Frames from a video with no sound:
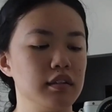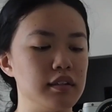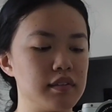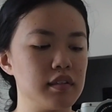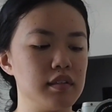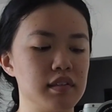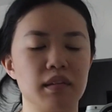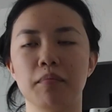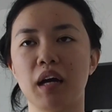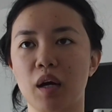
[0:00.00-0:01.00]
This
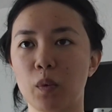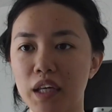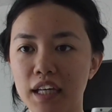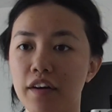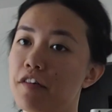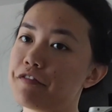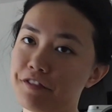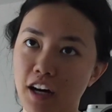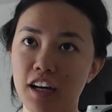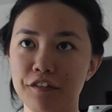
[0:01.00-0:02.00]
is my week
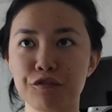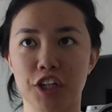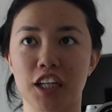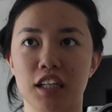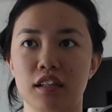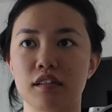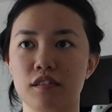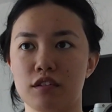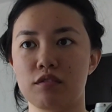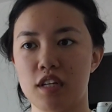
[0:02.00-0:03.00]
5
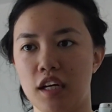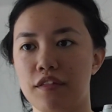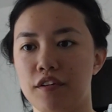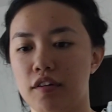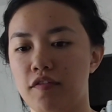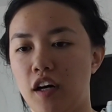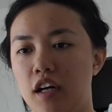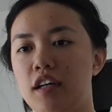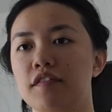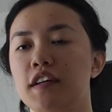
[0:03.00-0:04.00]
check-in, so day
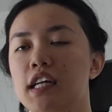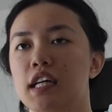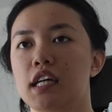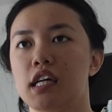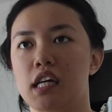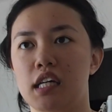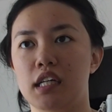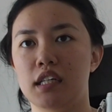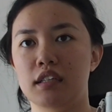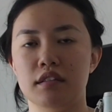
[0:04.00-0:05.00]
35,
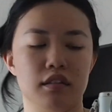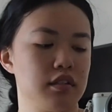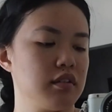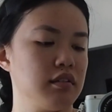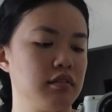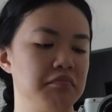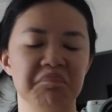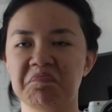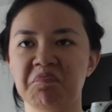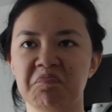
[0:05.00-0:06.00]
and
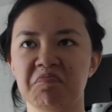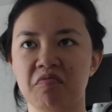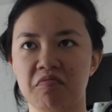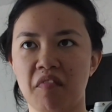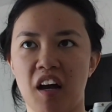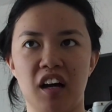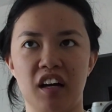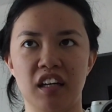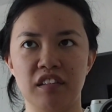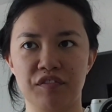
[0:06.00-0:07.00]

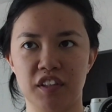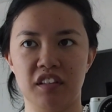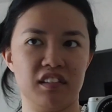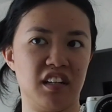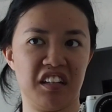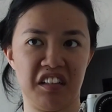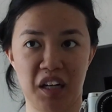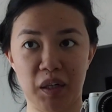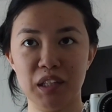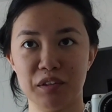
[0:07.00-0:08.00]
I feel exactly
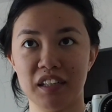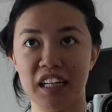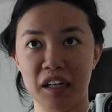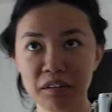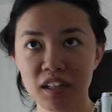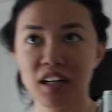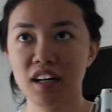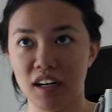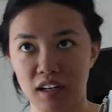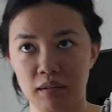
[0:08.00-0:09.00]
how I look right now.
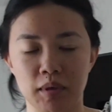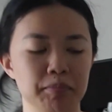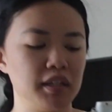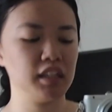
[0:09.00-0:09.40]
But